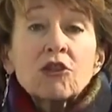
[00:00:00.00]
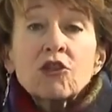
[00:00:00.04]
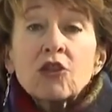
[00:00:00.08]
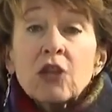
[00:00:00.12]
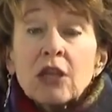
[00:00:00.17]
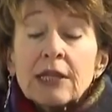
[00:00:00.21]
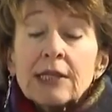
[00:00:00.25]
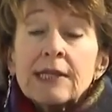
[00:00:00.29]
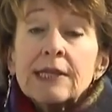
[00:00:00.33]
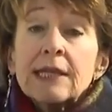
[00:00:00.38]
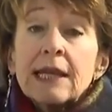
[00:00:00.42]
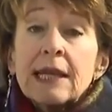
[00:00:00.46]

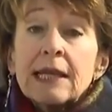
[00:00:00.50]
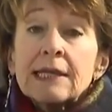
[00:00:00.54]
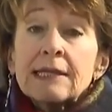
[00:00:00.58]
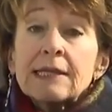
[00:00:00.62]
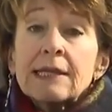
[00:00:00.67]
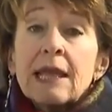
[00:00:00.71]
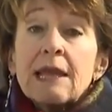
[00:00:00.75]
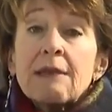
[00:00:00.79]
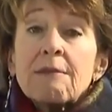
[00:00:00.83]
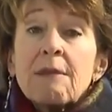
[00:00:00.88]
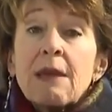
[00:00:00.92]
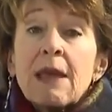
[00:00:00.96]
just as
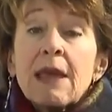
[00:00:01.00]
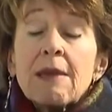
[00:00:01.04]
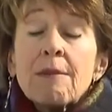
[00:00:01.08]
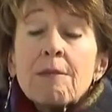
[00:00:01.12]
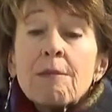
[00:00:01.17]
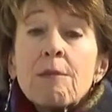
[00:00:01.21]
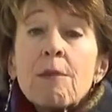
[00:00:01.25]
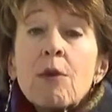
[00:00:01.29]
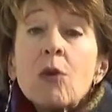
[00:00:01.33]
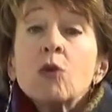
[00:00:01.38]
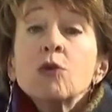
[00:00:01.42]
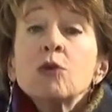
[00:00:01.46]
they may
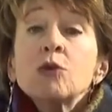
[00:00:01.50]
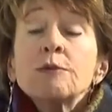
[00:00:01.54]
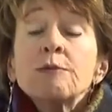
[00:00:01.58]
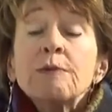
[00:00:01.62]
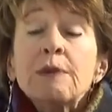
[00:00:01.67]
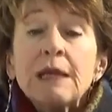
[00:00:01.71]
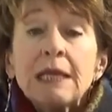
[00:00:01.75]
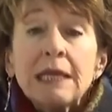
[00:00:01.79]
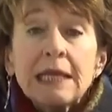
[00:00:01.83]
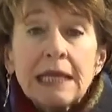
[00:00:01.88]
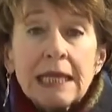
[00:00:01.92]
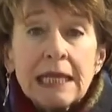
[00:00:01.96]
most
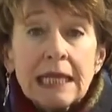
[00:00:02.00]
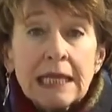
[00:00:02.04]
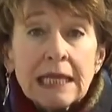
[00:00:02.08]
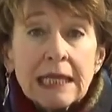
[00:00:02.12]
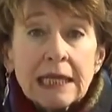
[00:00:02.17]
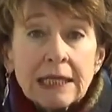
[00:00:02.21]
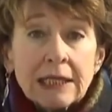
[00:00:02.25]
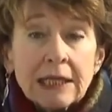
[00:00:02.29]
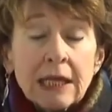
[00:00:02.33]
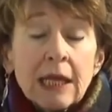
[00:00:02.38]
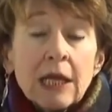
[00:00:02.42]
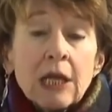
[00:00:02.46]
be
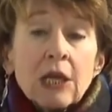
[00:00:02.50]
needed